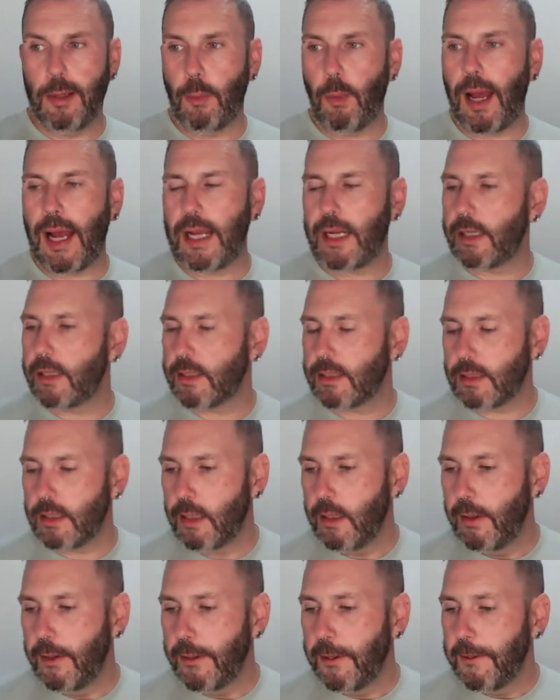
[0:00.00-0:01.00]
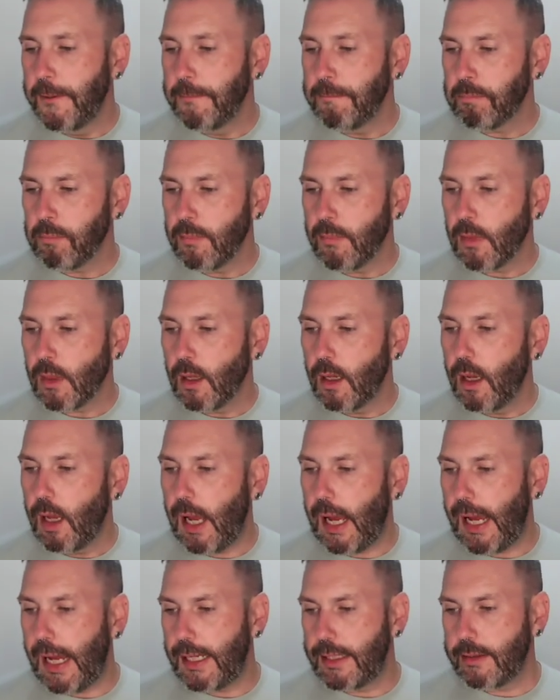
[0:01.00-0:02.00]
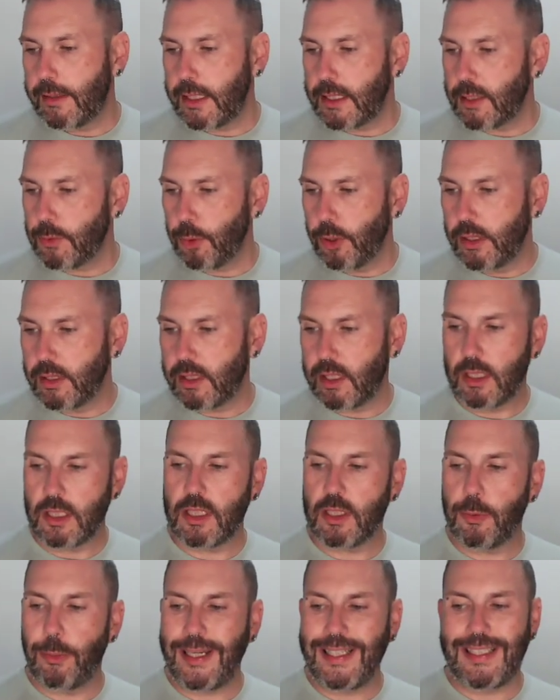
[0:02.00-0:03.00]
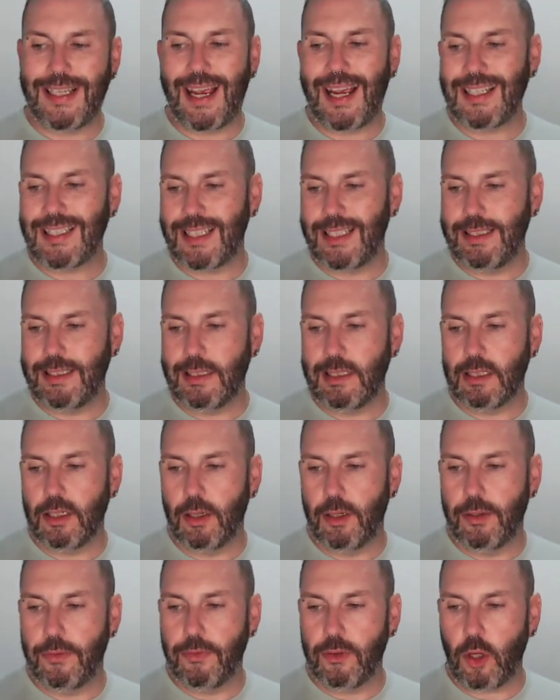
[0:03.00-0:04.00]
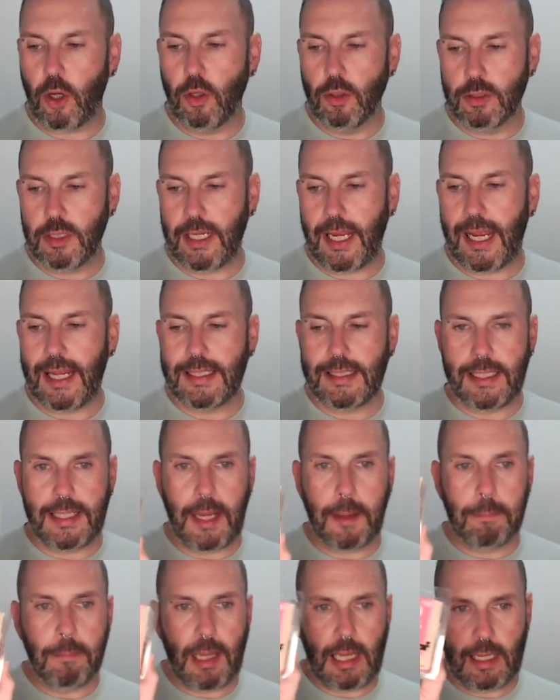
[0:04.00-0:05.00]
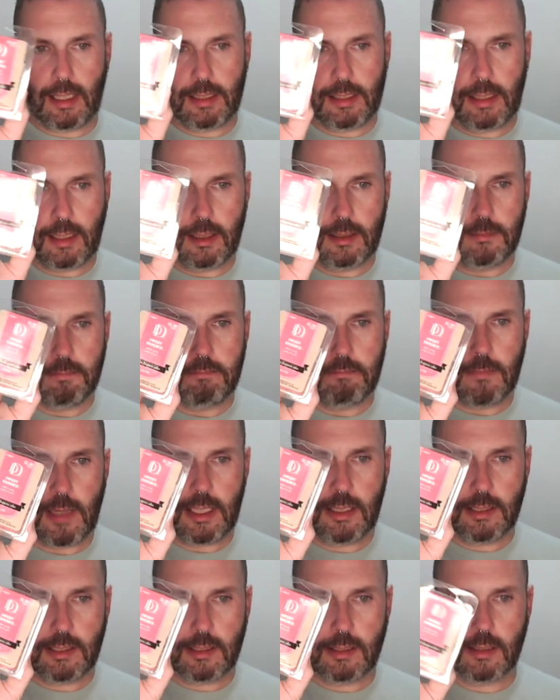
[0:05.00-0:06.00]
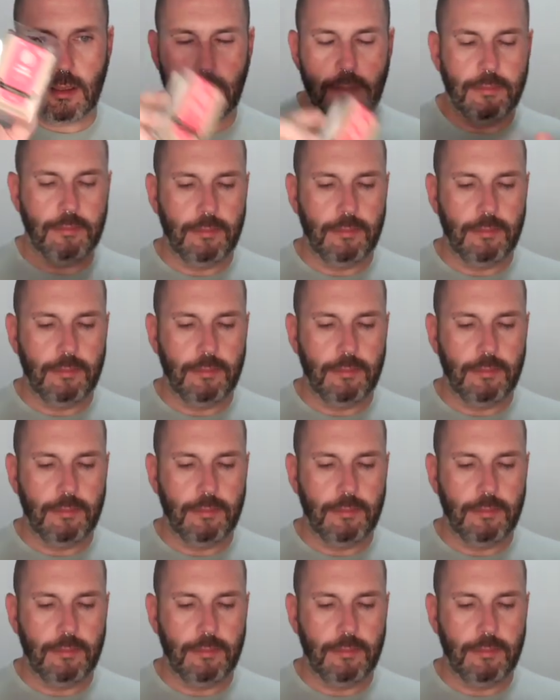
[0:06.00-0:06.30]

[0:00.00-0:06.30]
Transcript: wax. And this was sweet essence of cotton candy, melon and musk.